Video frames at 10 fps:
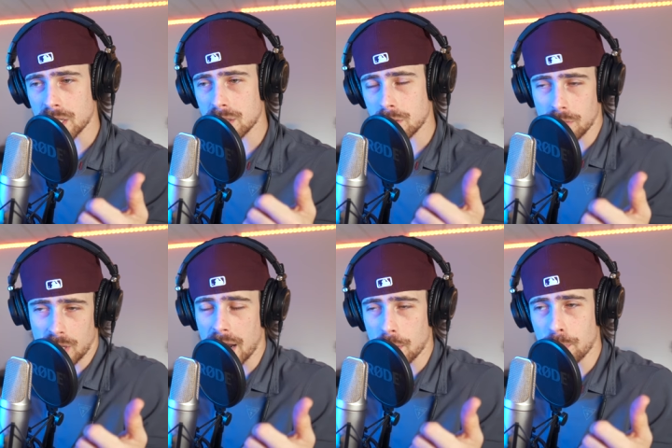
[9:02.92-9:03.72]
it's
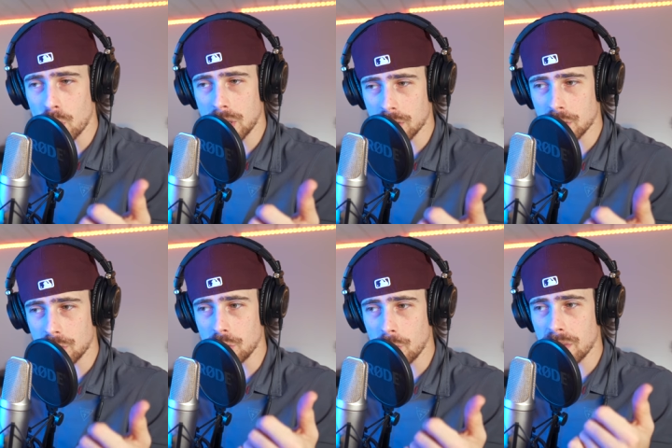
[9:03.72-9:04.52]
kind of pointless
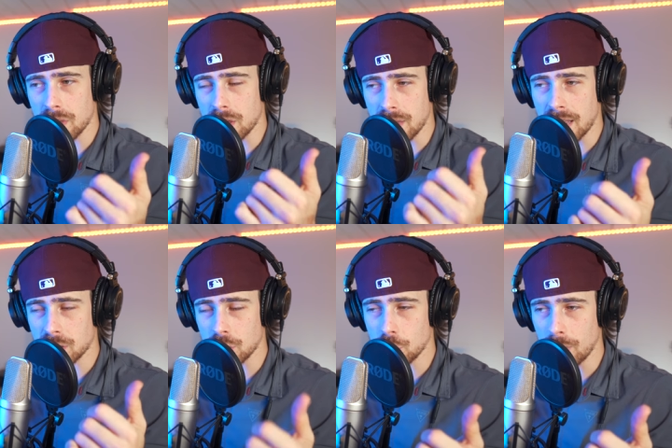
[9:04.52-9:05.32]
to do it in that
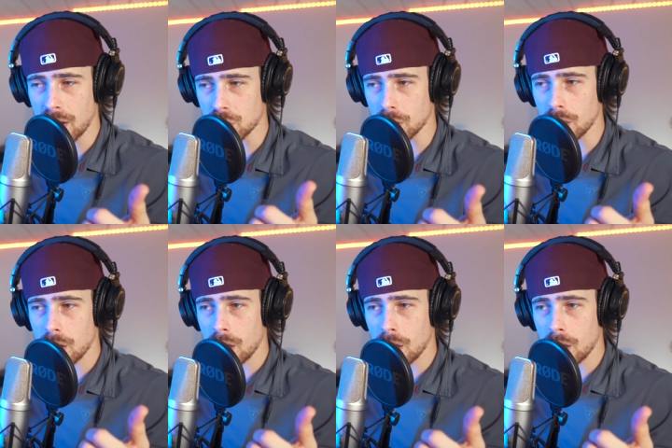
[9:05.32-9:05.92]
situation.